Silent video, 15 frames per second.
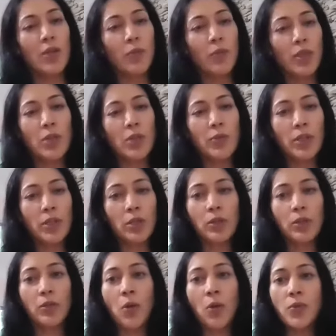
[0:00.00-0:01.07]
What do you with
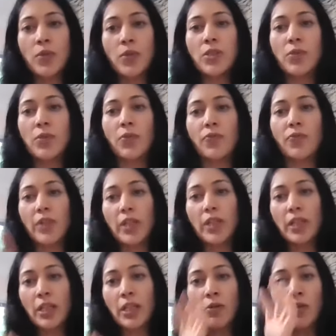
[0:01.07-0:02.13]
those? So
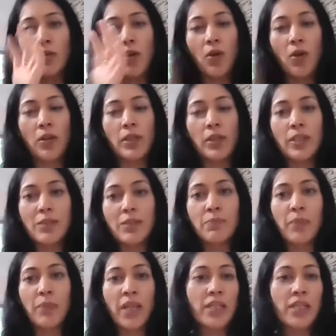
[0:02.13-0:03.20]
figuring out all the
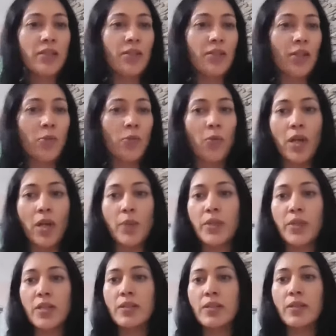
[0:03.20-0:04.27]
space
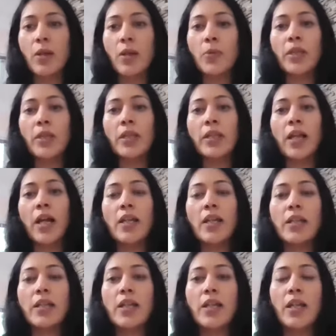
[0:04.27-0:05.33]
requirements surrounding
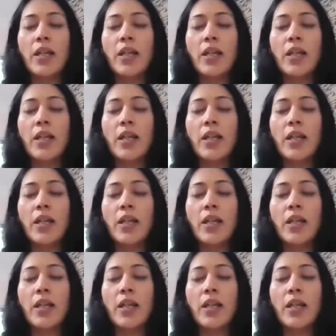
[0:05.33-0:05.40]
that.